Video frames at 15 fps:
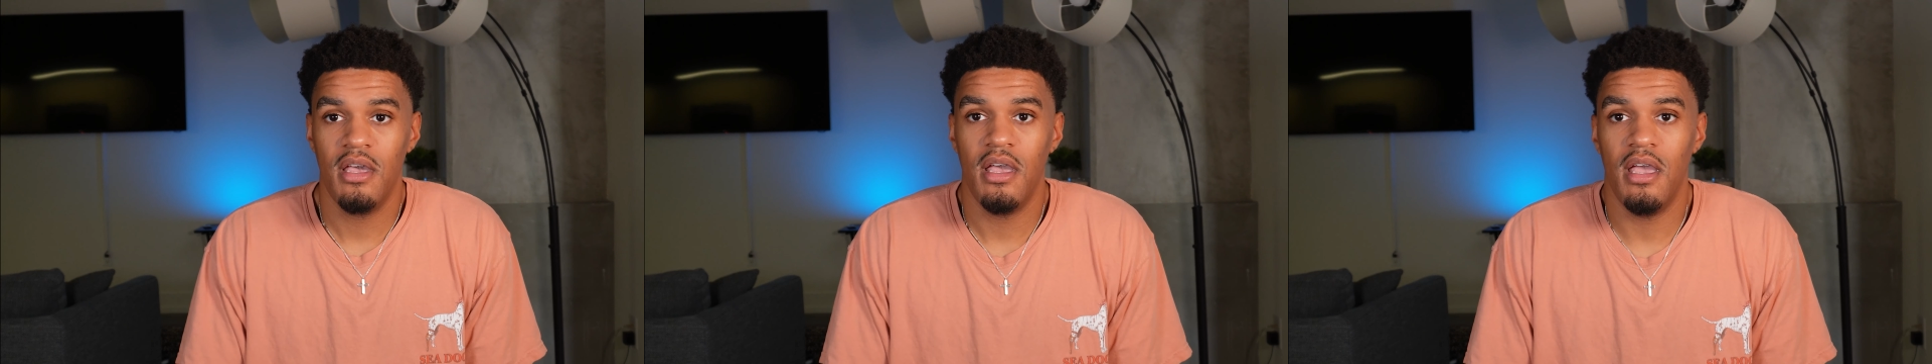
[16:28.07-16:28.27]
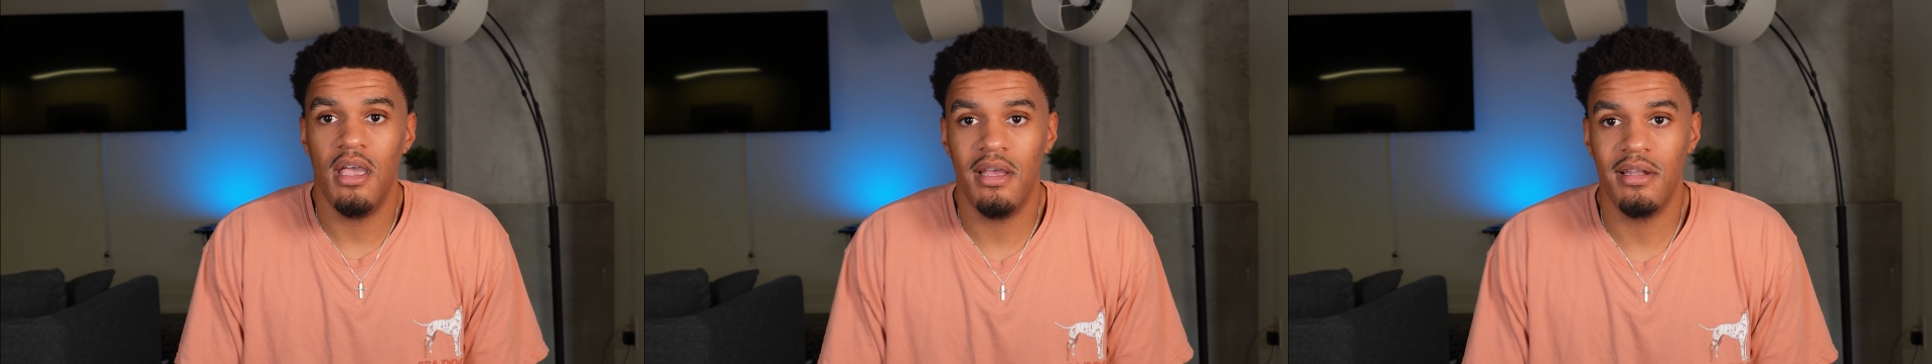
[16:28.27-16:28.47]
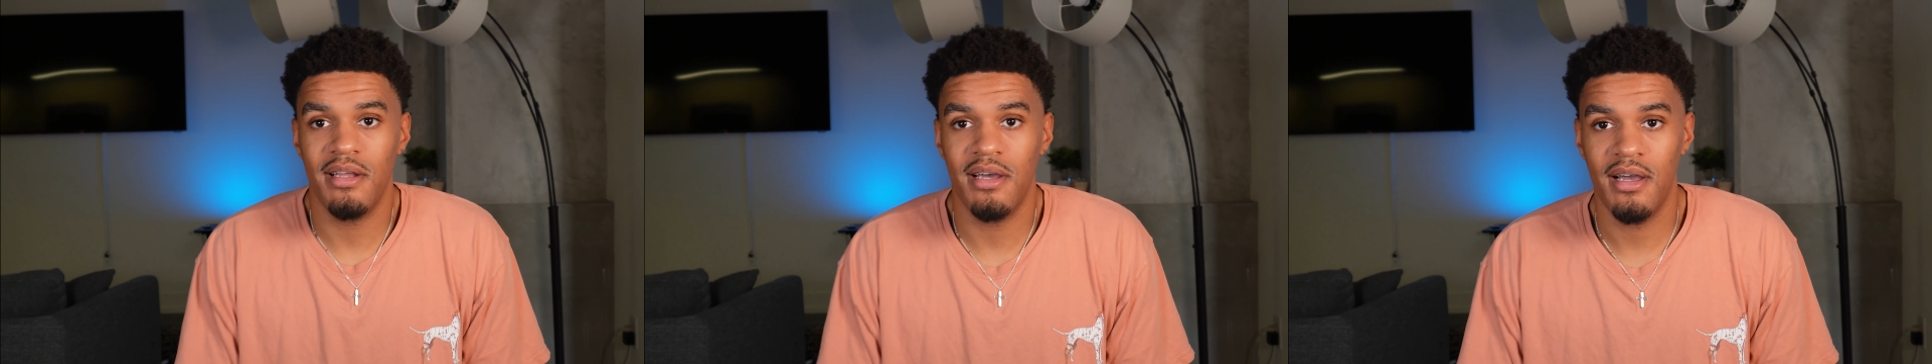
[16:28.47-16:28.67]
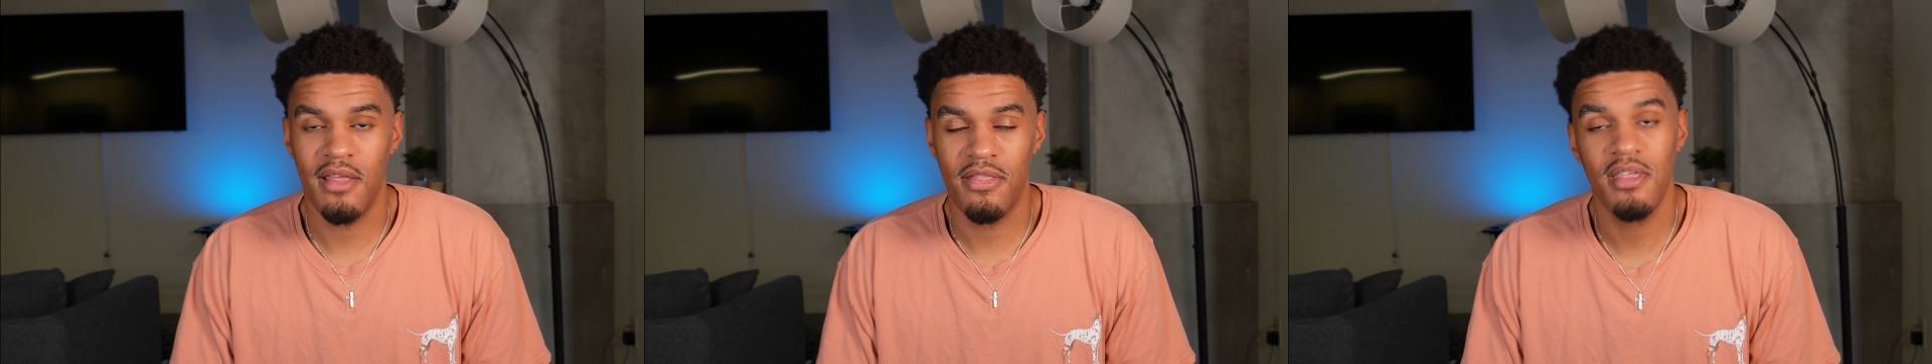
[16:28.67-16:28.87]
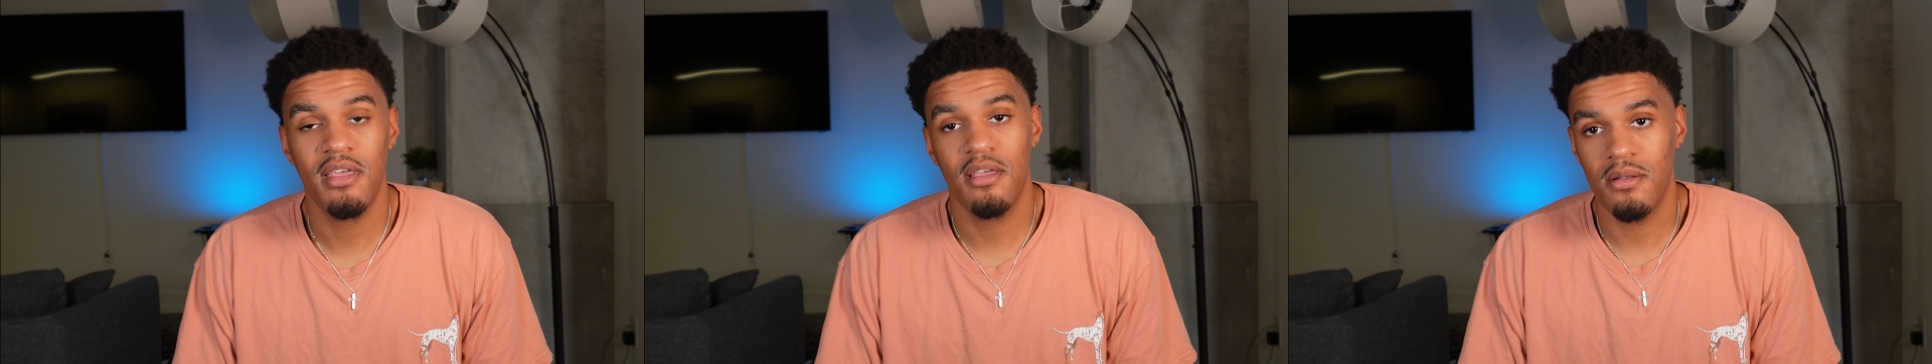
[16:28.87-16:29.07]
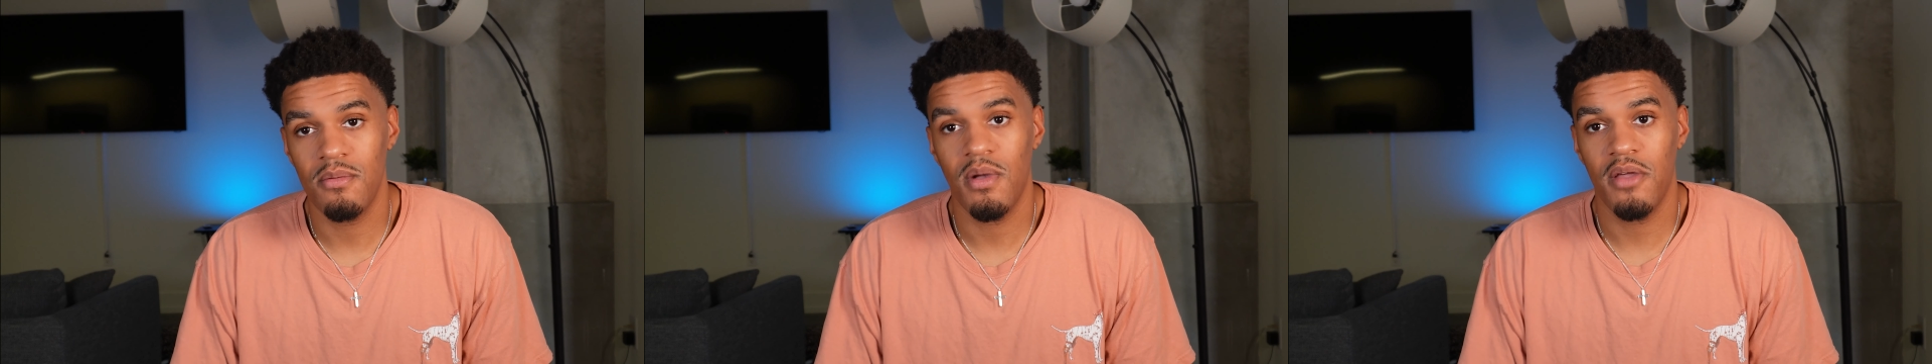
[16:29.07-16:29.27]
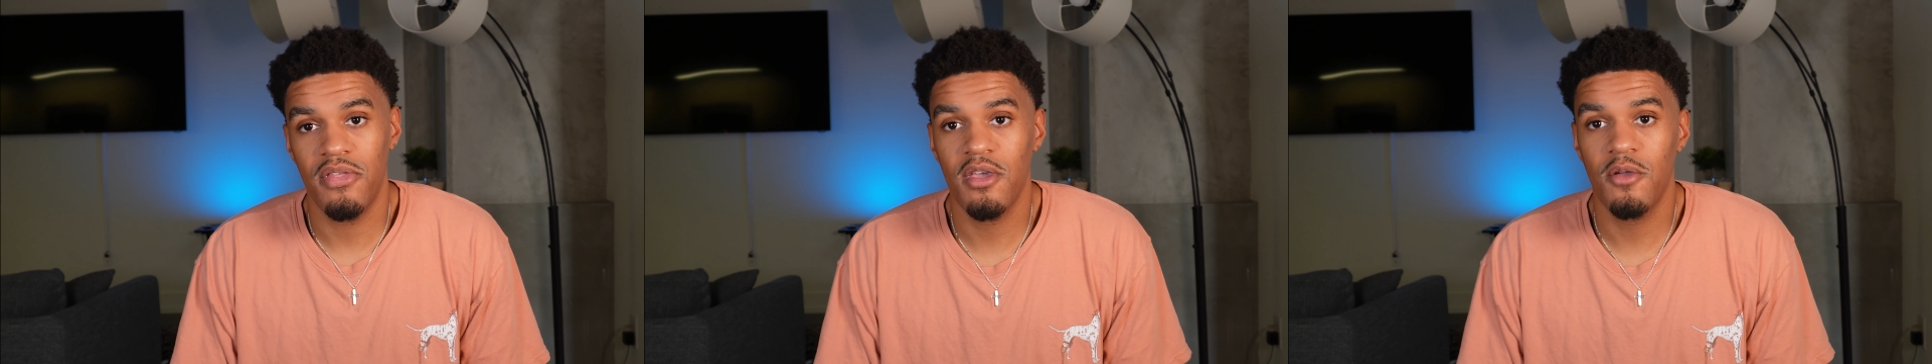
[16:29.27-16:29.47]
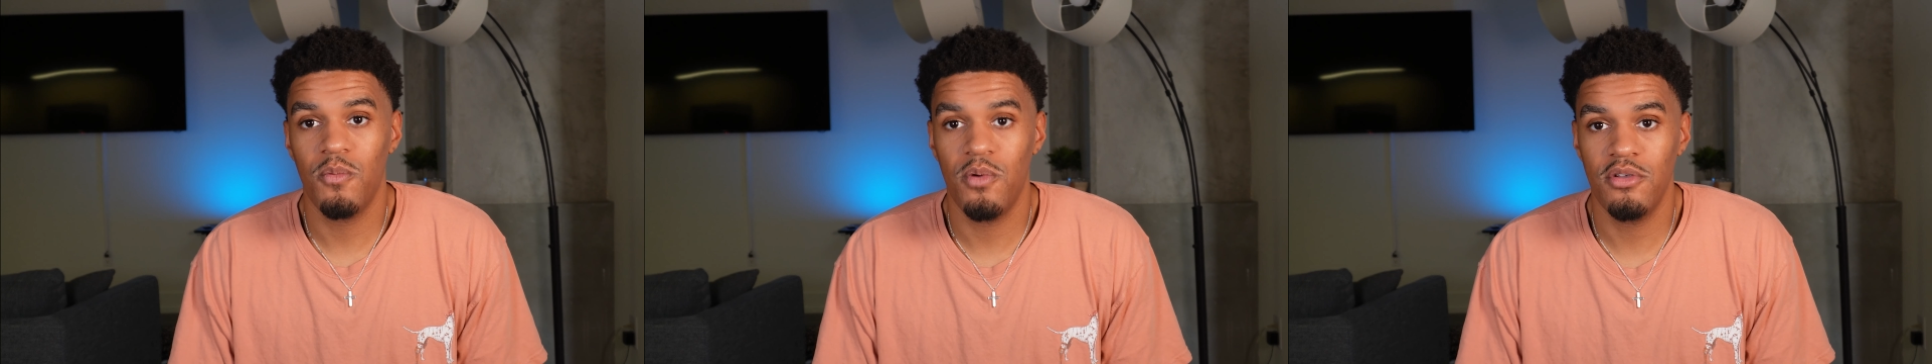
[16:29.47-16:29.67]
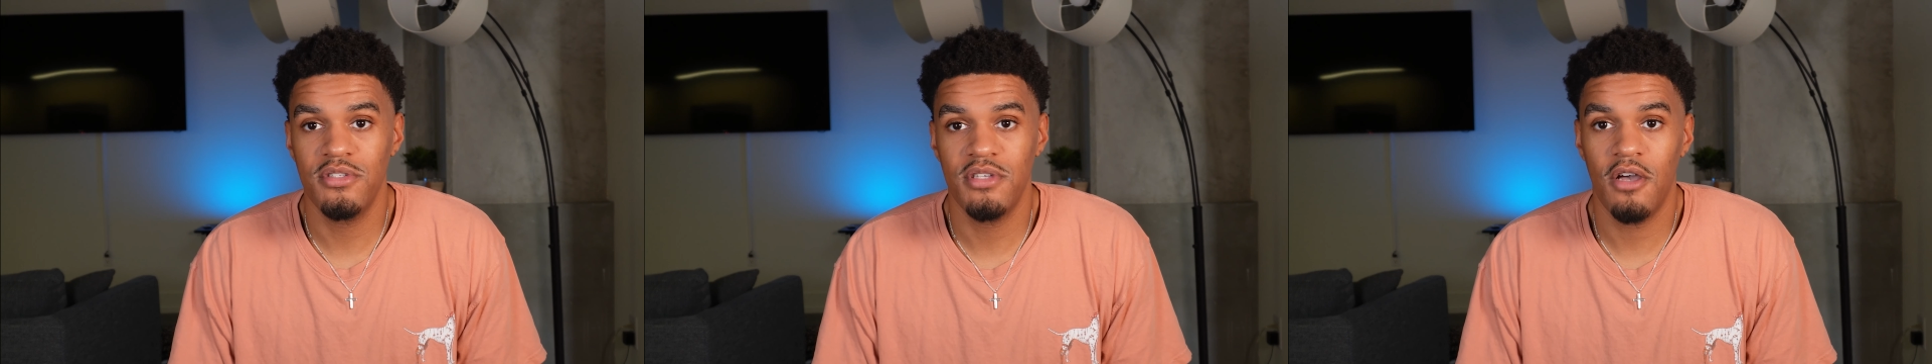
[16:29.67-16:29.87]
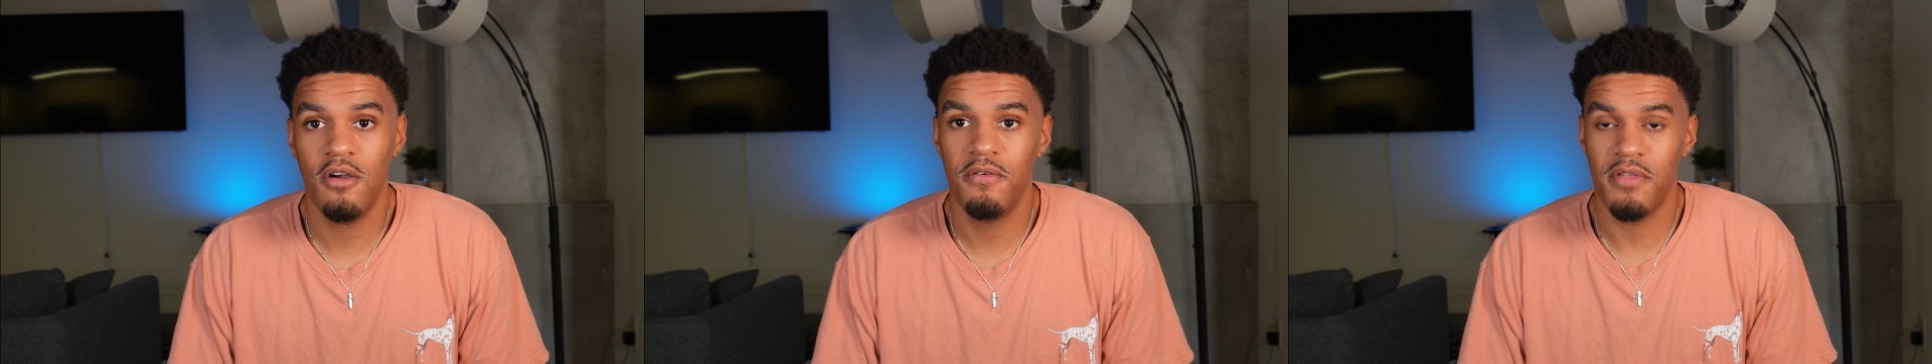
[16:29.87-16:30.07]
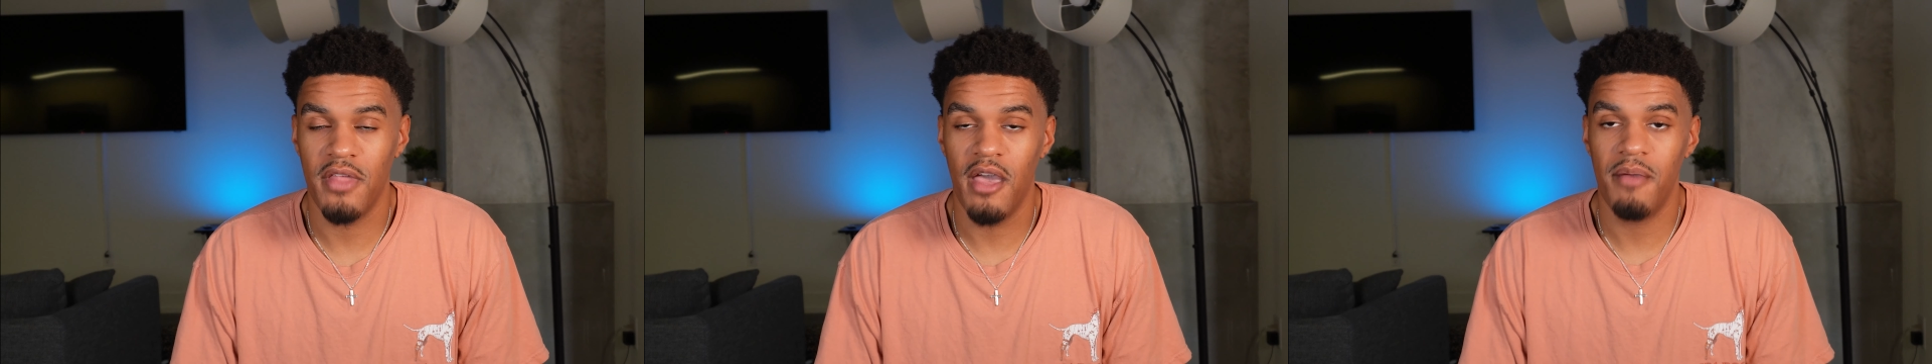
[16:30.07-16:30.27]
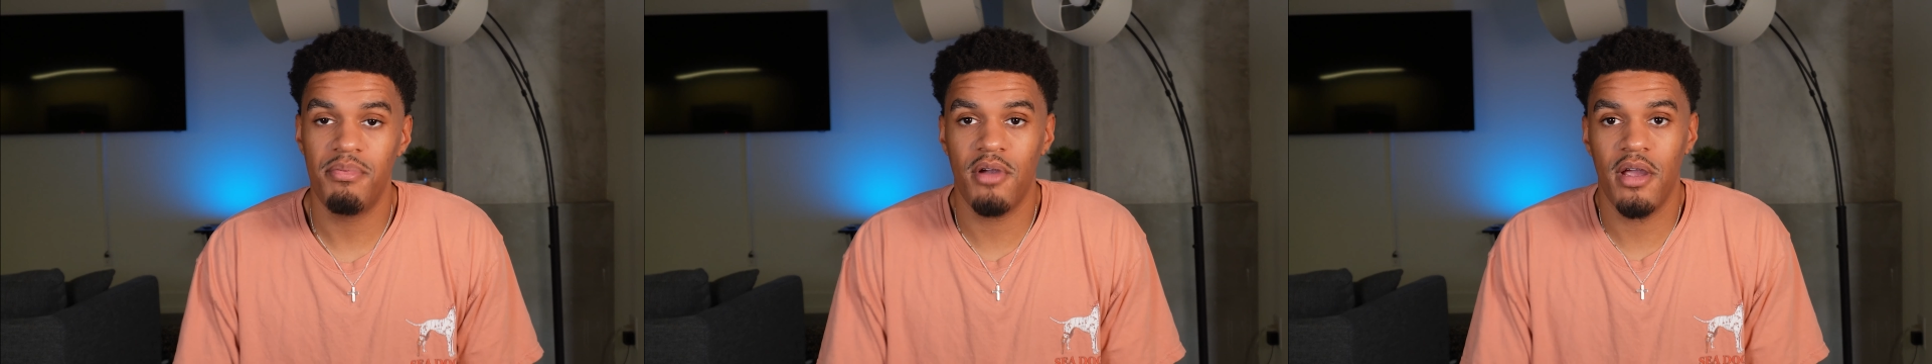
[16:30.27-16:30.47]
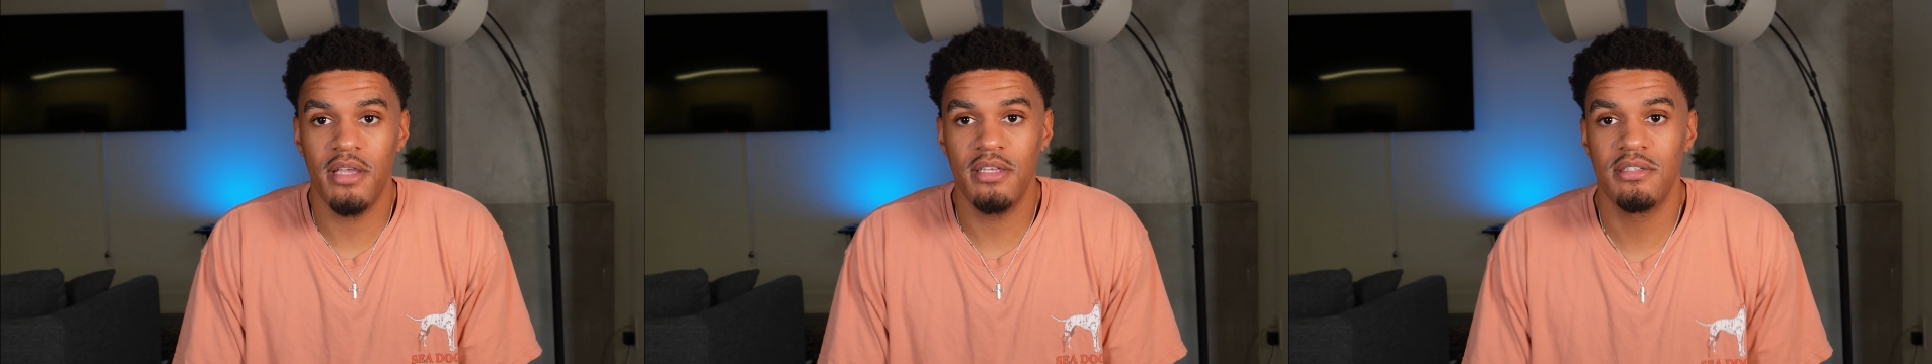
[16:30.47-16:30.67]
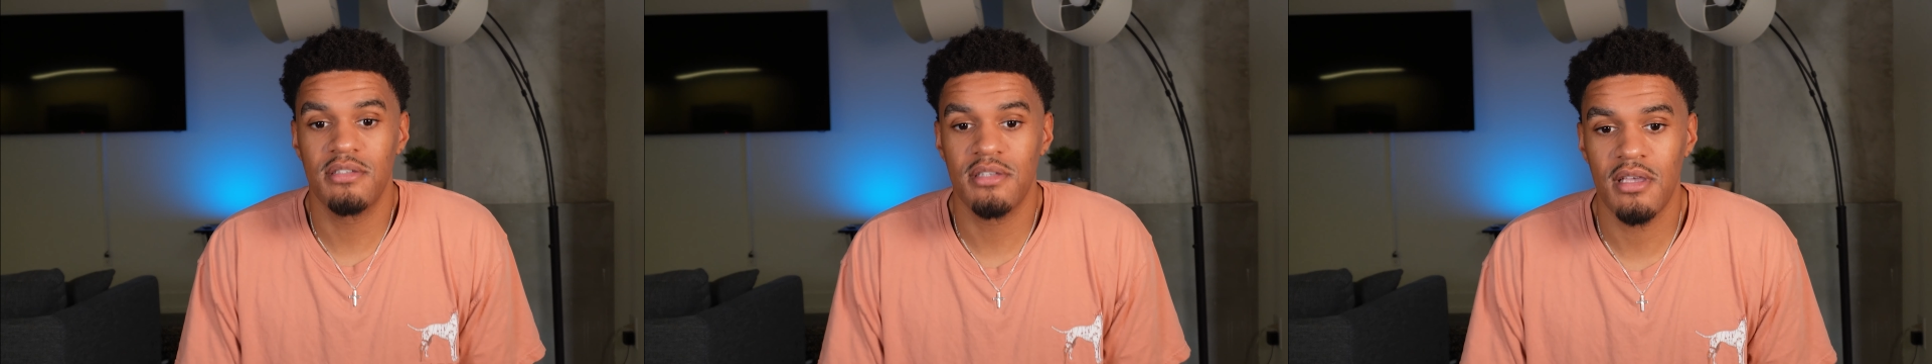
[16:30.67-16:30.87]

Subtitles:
and I think it will sell for that price.